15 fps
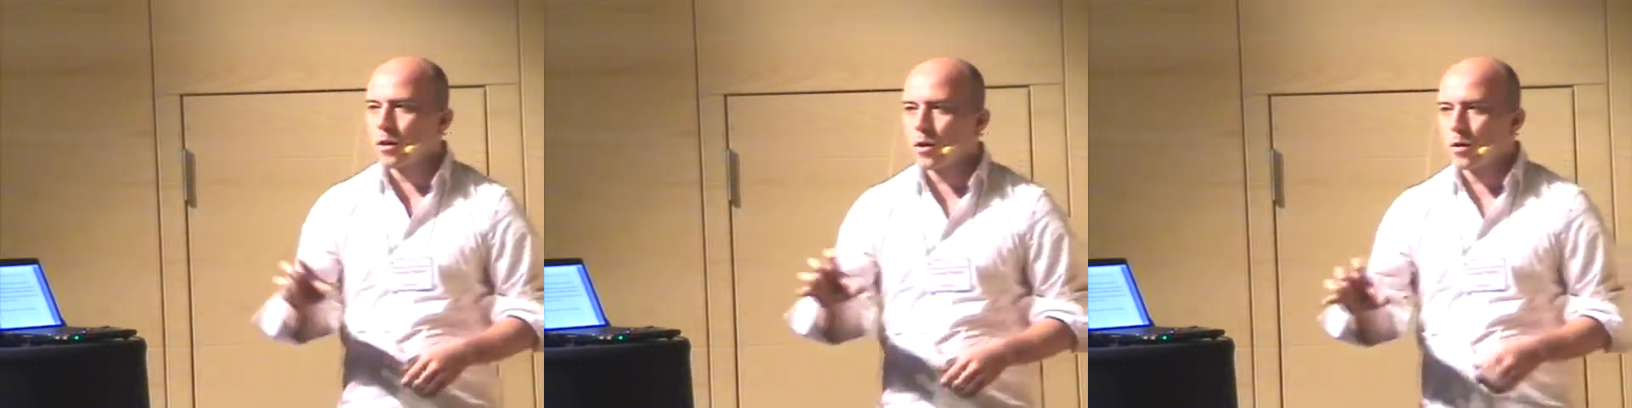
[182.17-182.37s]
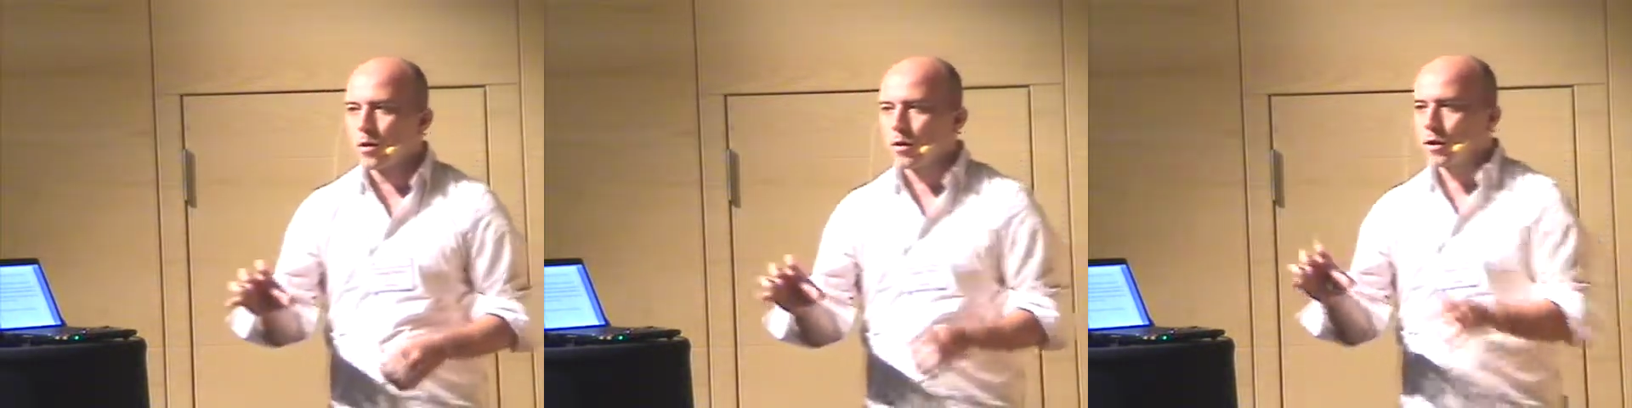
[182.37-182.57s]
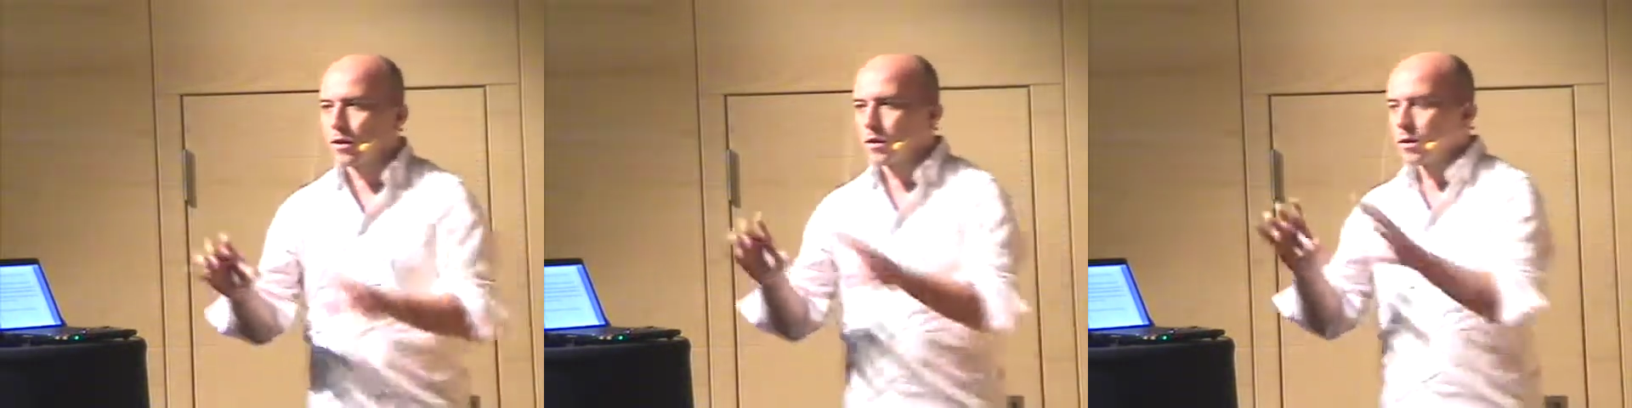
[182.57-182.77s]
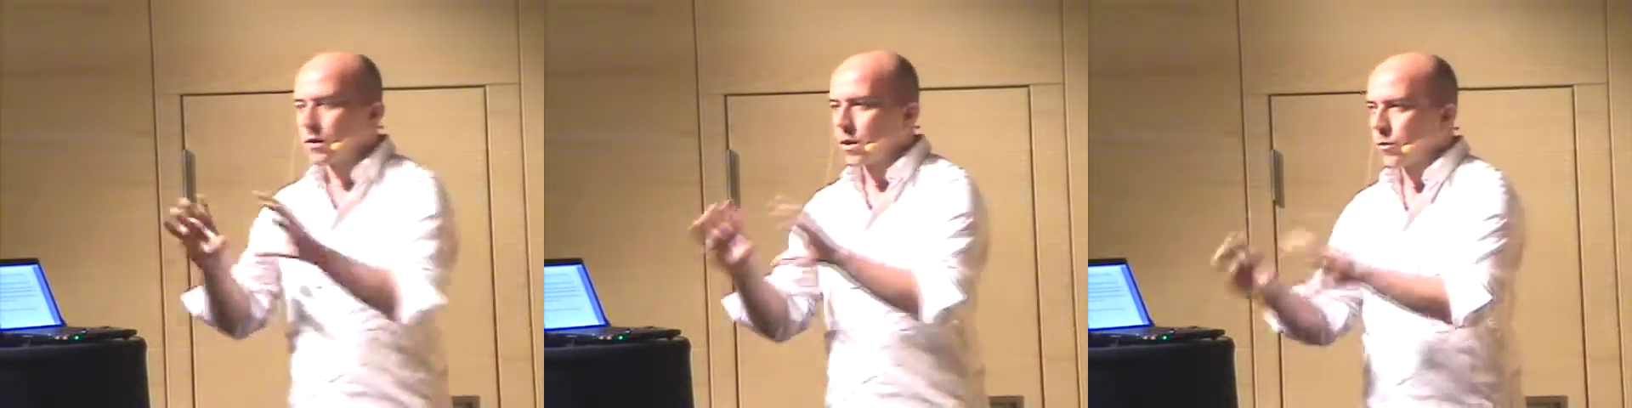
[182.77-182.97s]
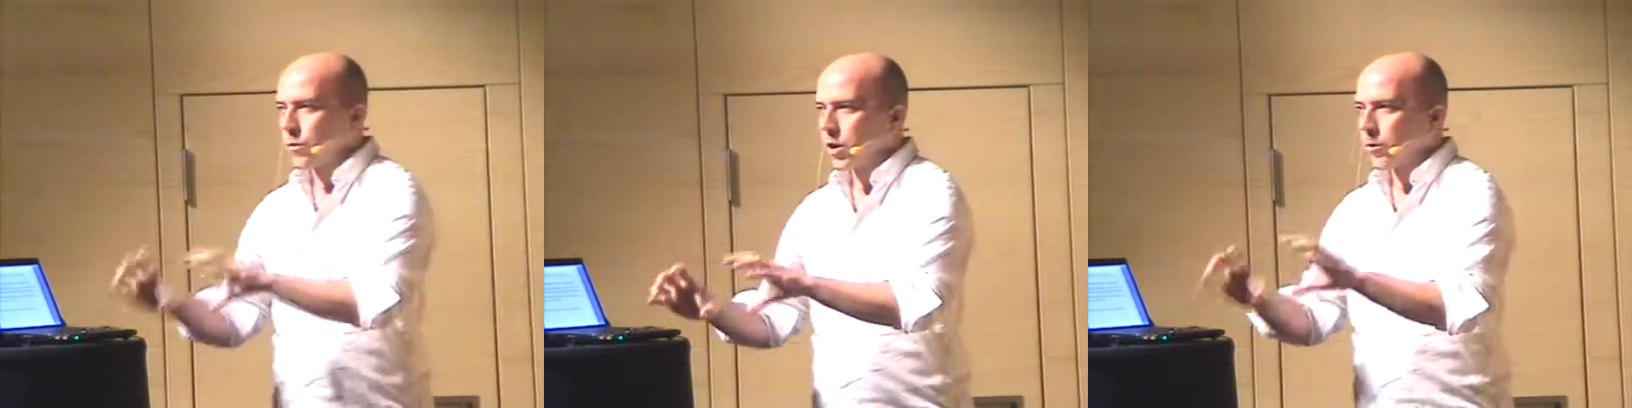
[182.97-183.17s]
encodes
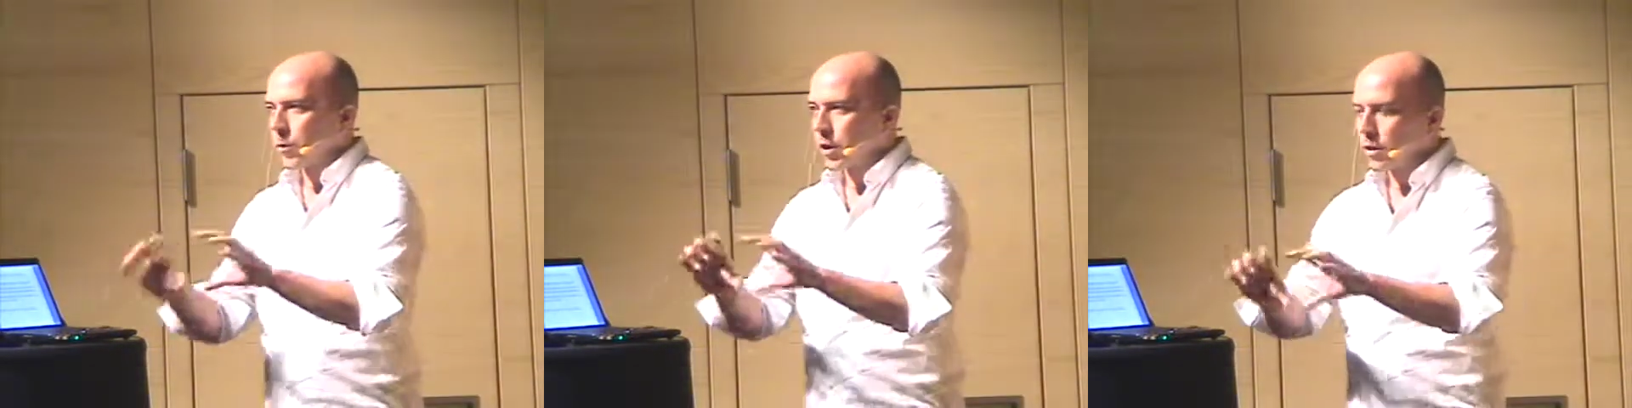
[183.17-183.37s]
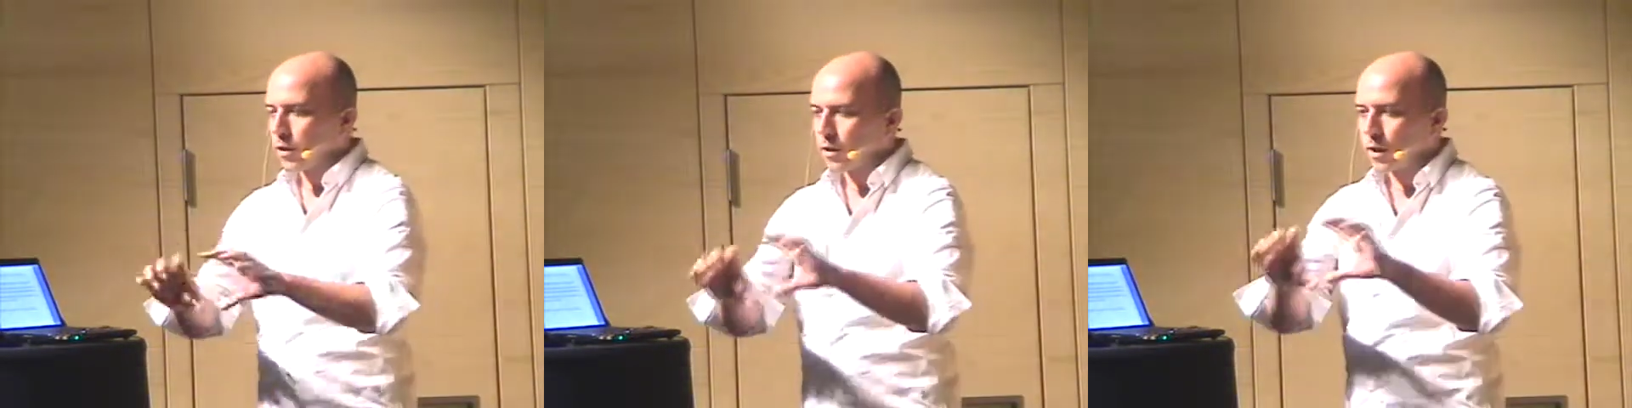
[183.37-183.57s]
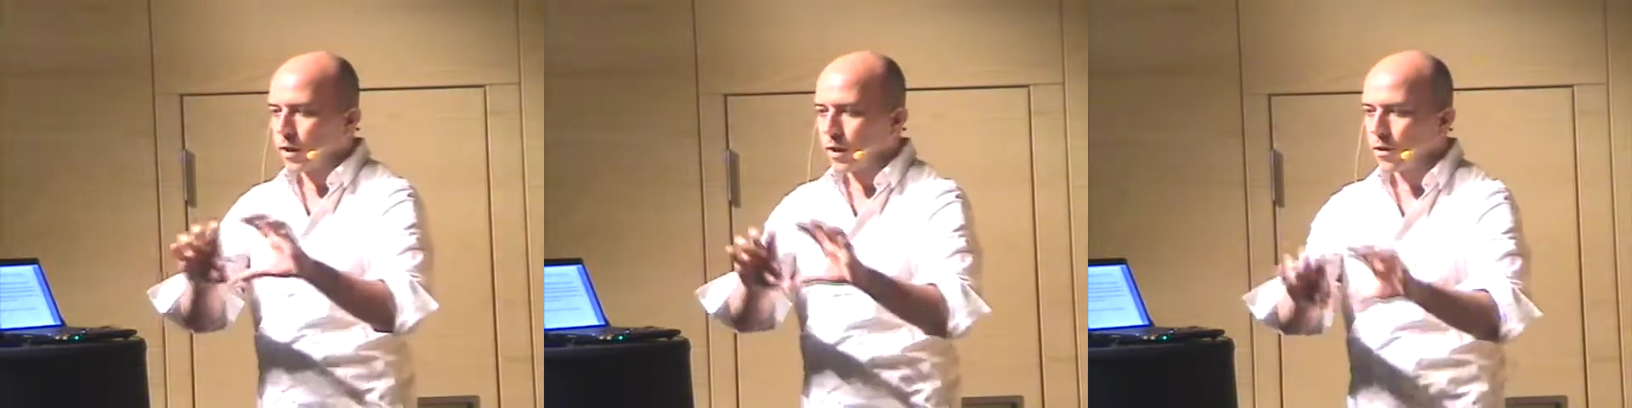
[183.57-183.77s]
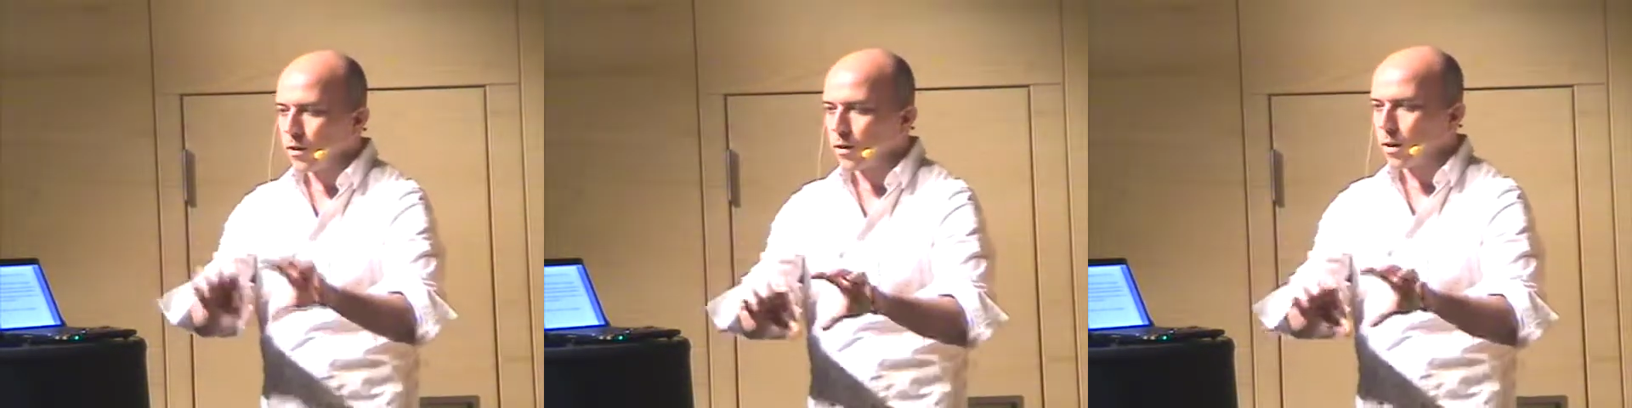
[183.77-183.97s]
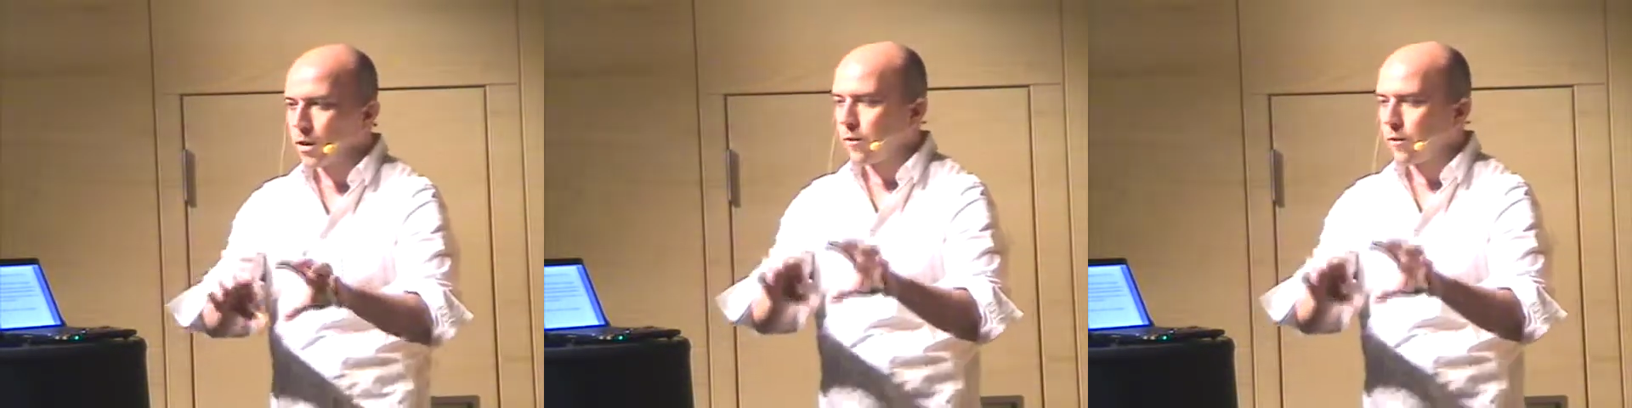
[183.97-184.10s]
summary blocks into